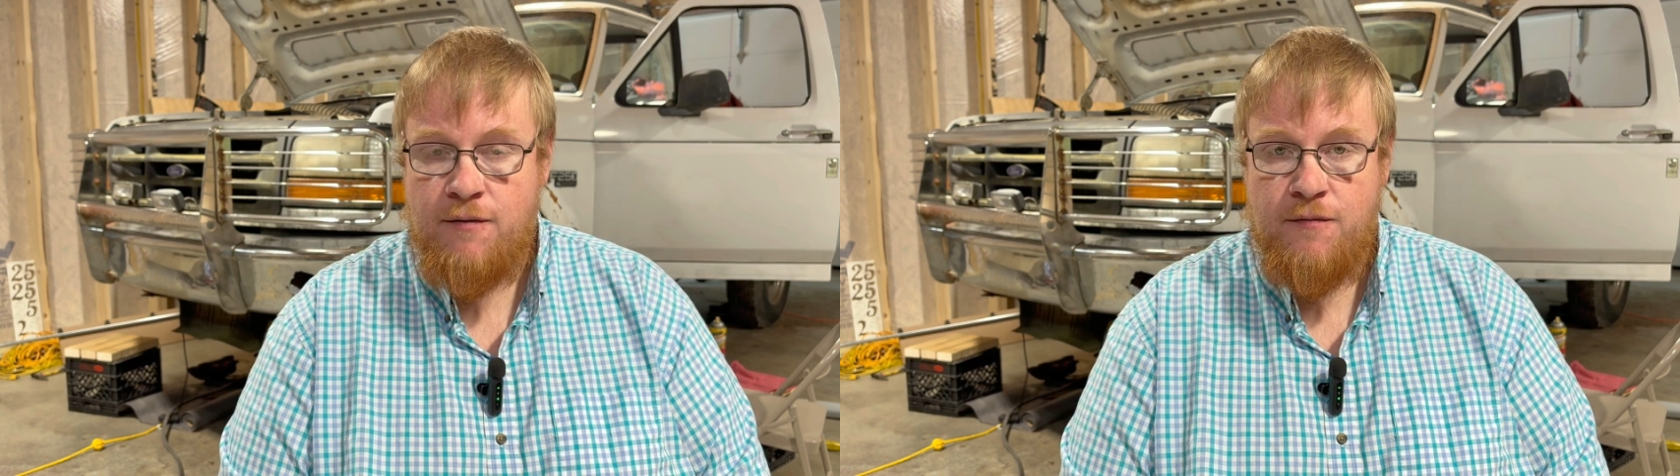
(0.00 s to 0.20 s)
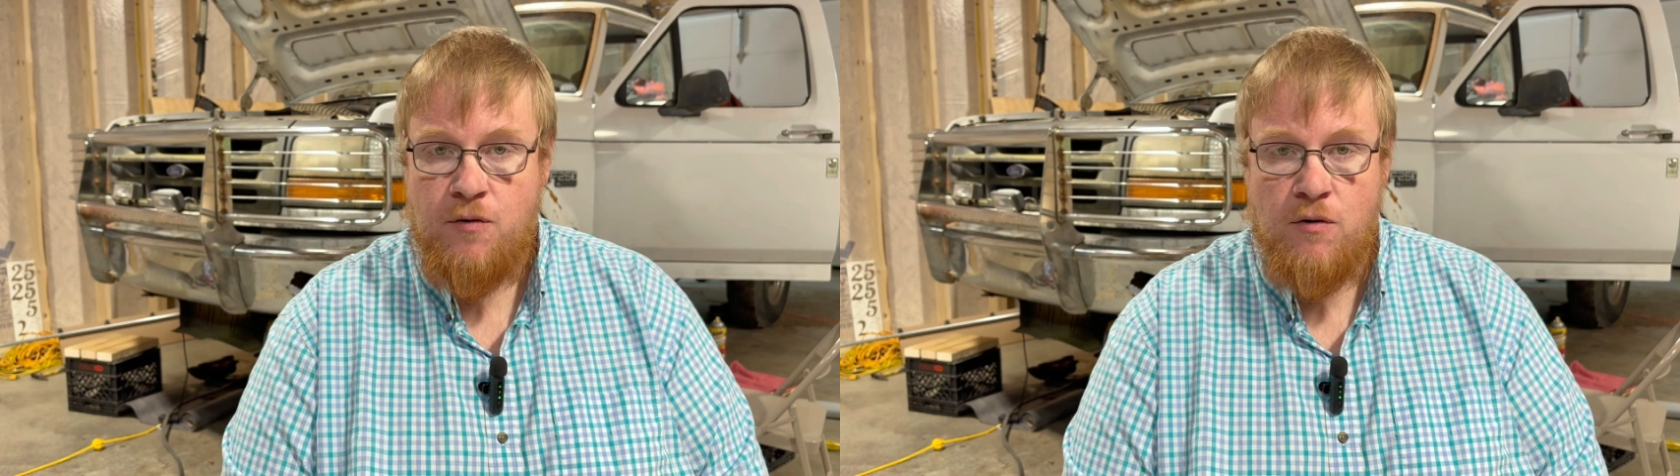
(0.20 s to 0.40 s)

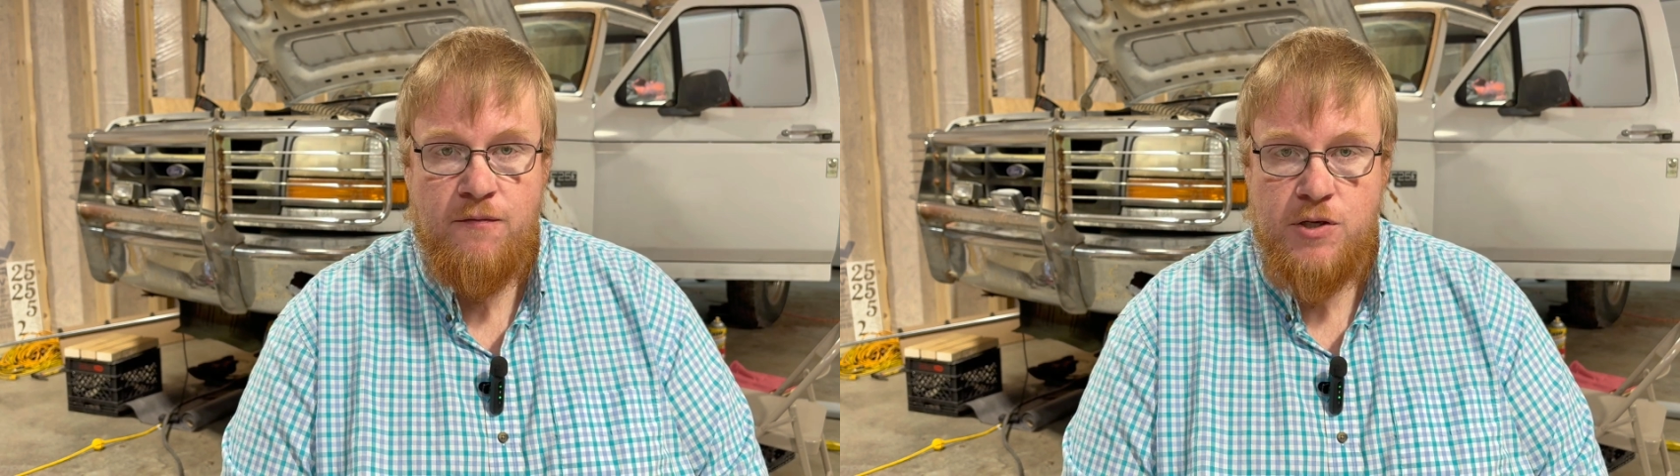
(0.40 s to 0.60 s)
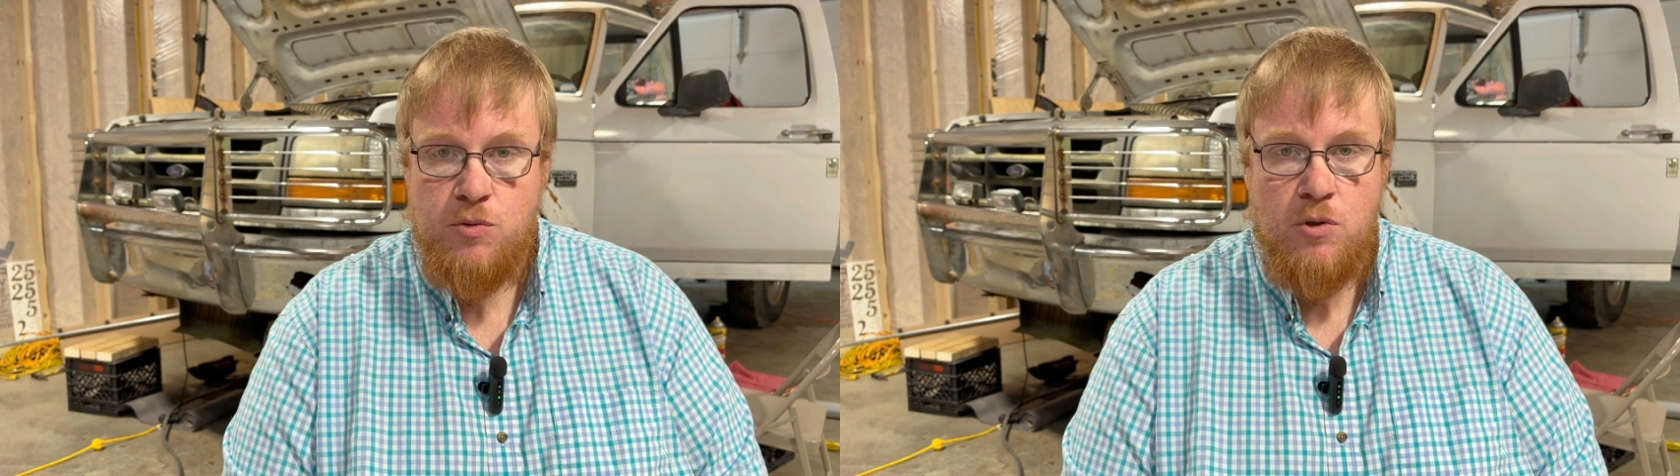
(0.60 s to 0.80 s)
full
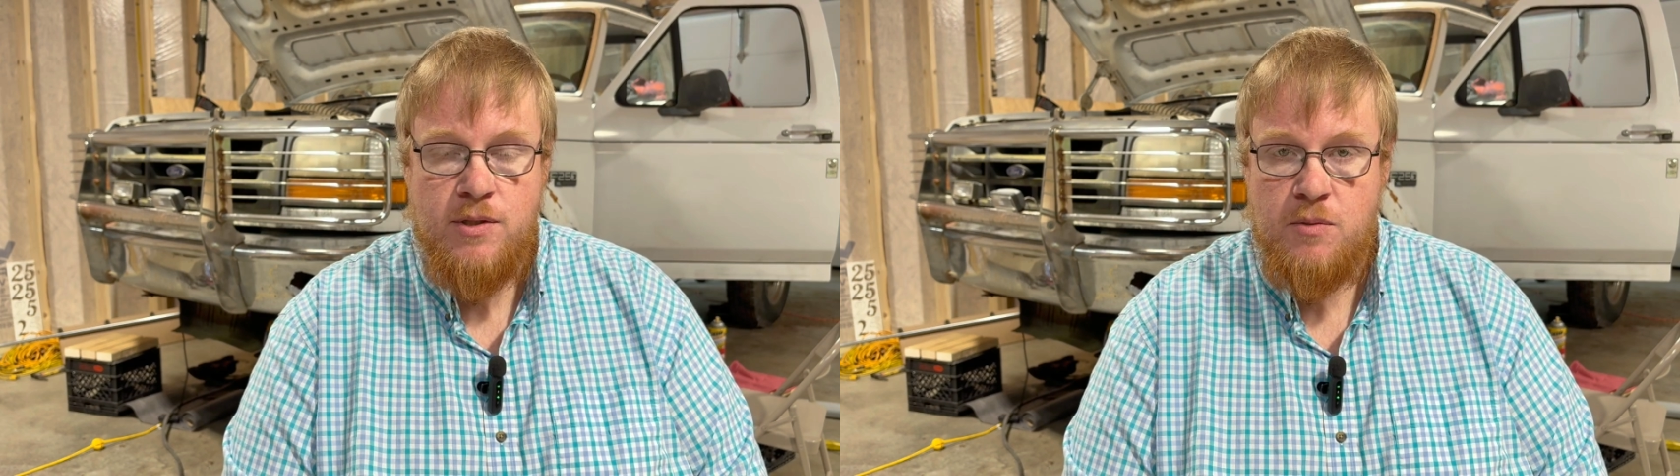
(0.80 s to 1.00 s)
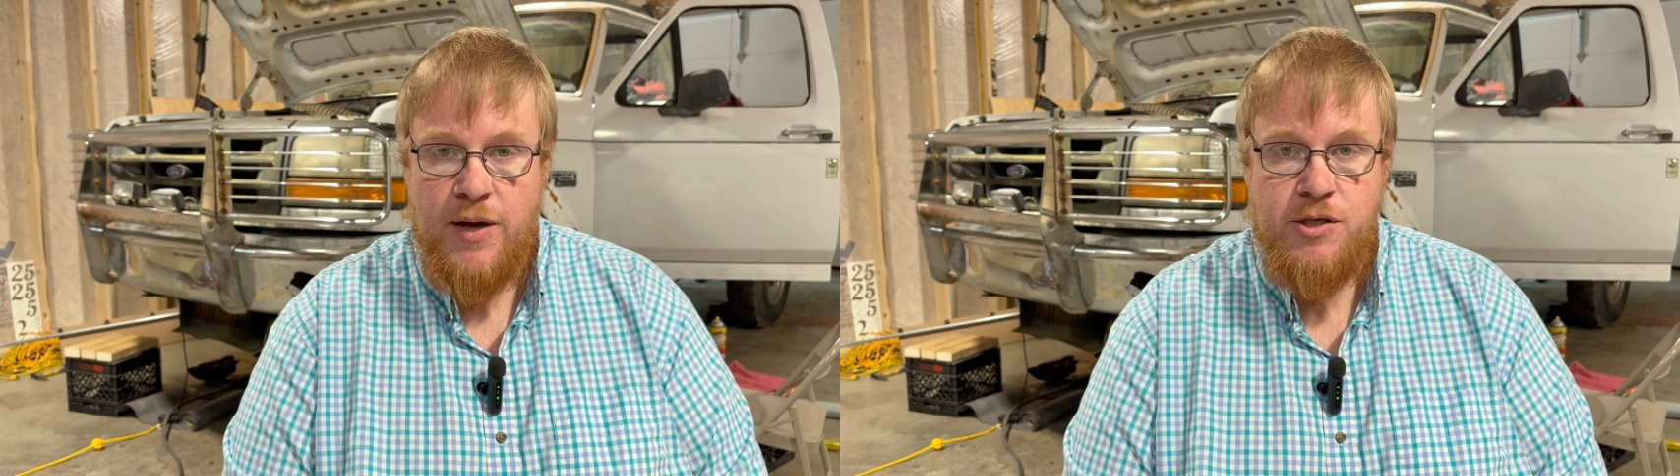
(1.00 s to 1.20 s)
visual
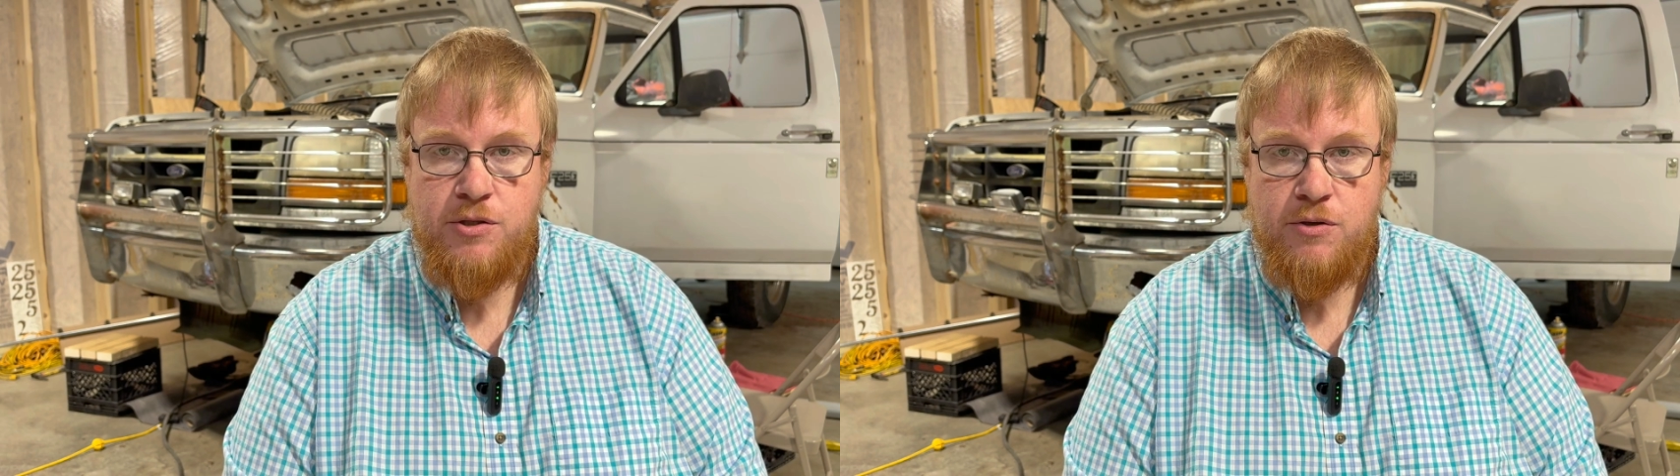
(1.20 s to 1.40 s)
inspection